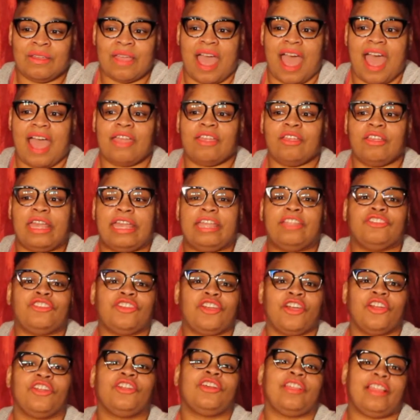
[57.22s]
I
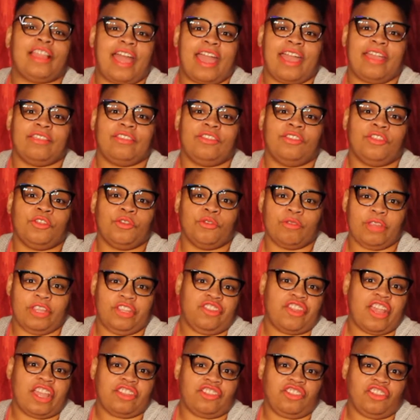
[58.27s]
internalized
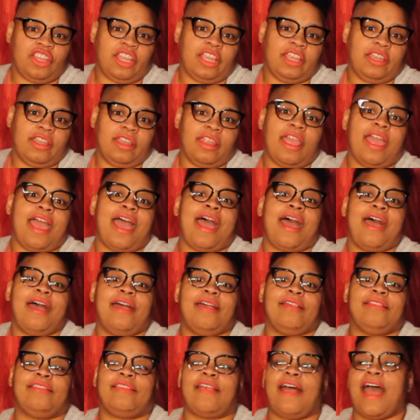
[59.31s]
rejection
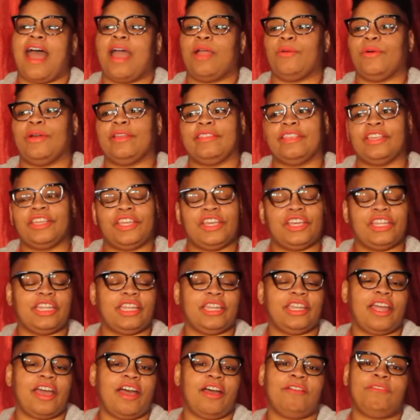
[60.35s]
as I wasn't good
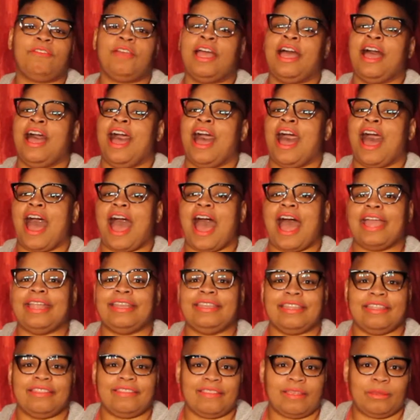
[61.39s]
enough, I
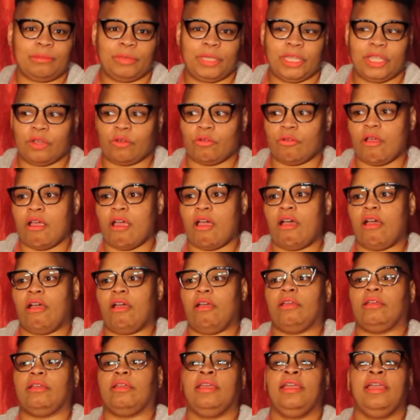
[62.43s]
did something
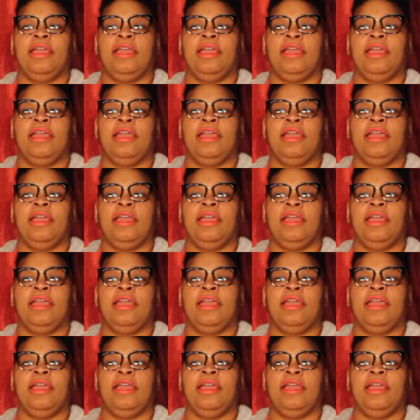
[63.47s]
wrong,